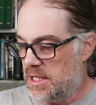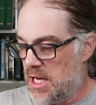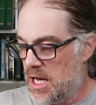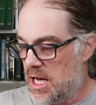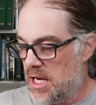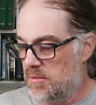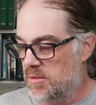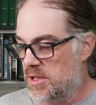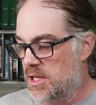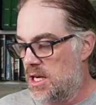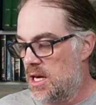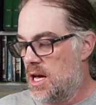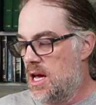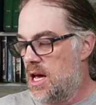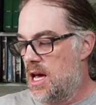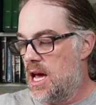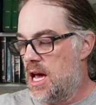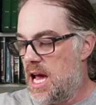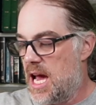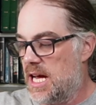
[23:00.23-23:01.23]
times.
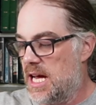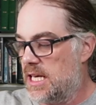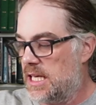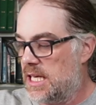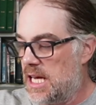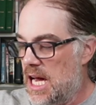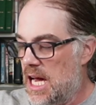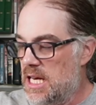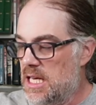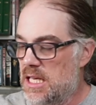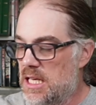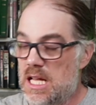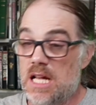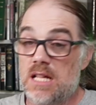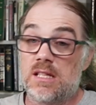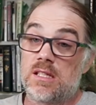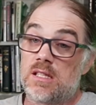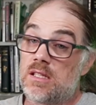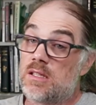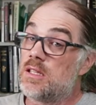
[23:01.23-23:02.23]
And again,
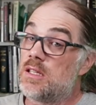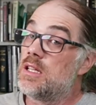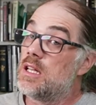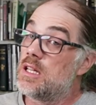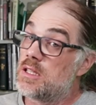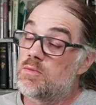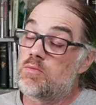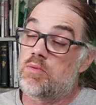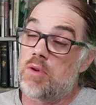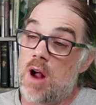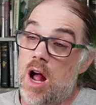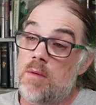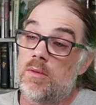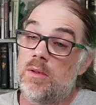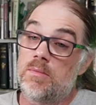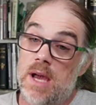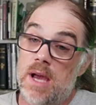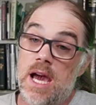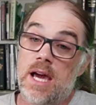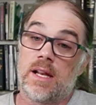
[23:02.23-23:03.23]
it's
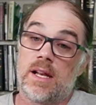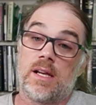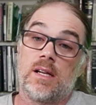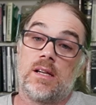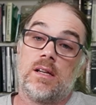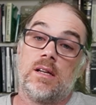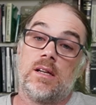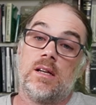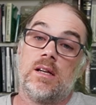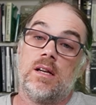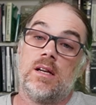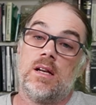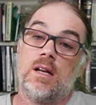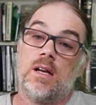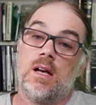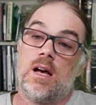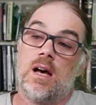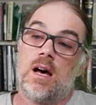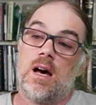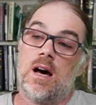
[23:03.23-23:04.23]
problematic,
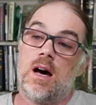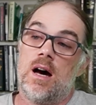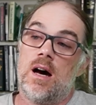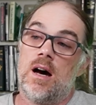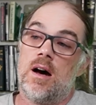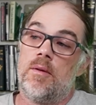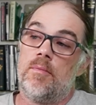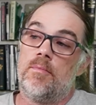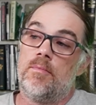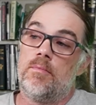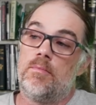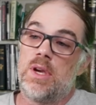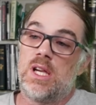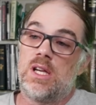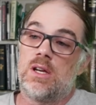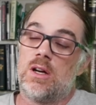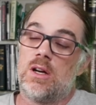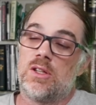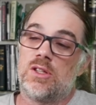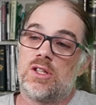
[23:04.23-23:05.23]

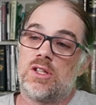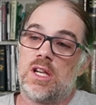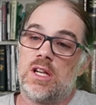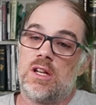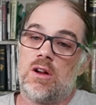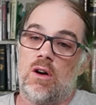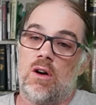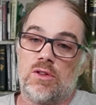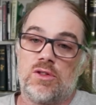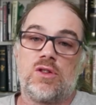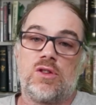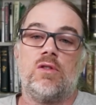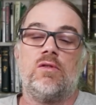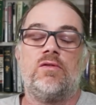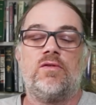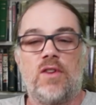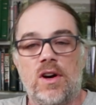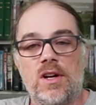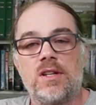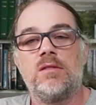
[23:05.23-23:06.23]
because it also
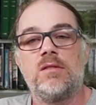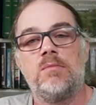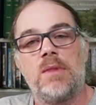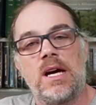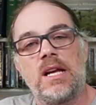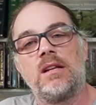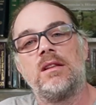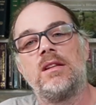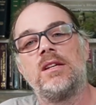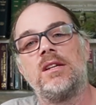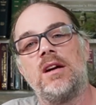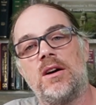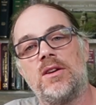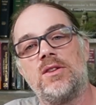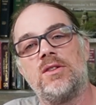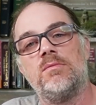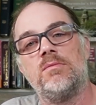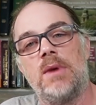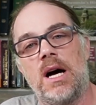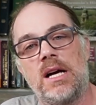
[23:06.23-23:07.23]
fundamentally
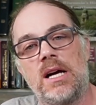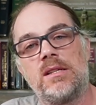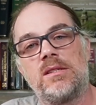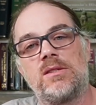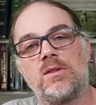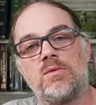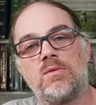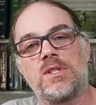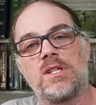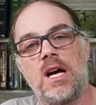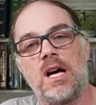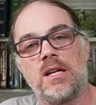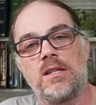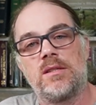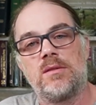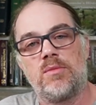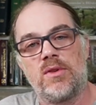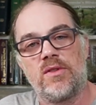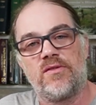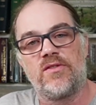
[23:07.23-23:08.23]
undermines the
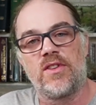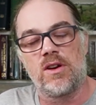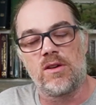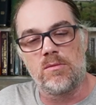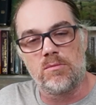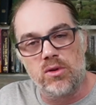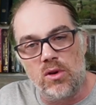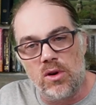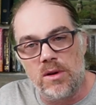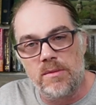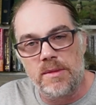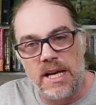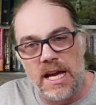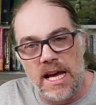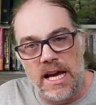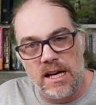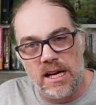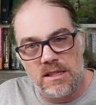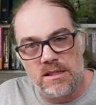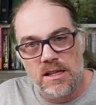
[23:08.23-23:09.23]
Wisconsin Fair Employment
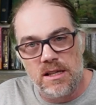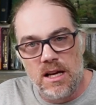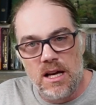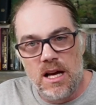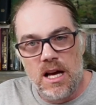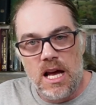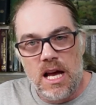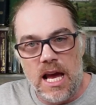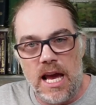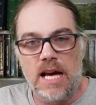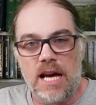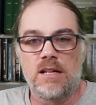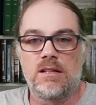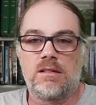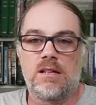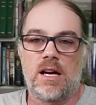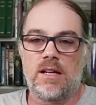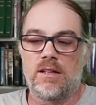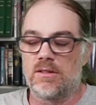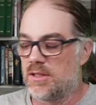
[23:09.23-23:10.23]
Act
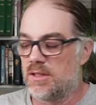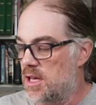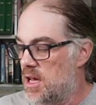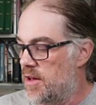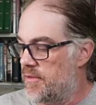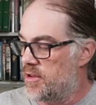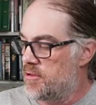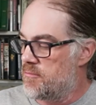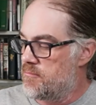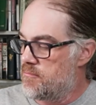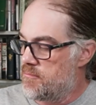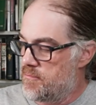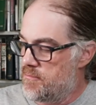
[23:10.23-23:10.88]
and Title VII.